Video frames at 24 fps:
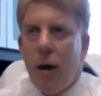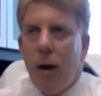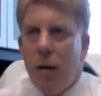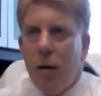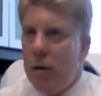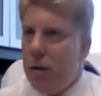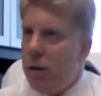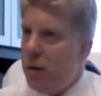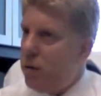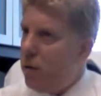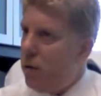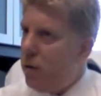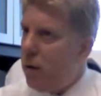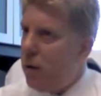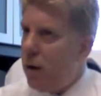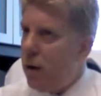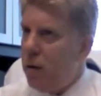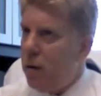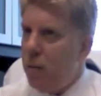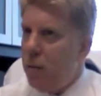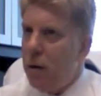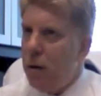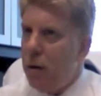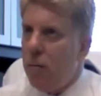everything turned out to
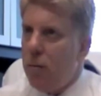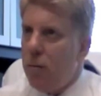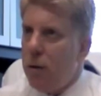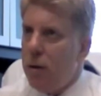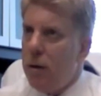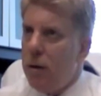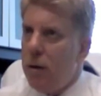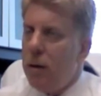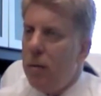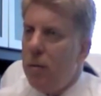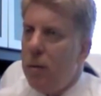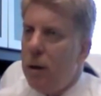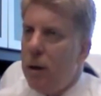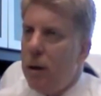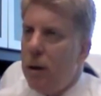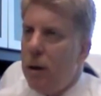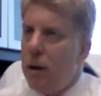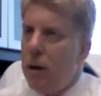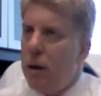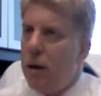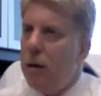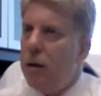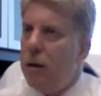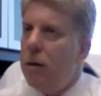be completely
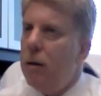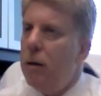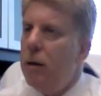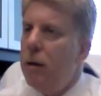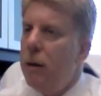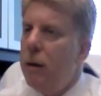benign,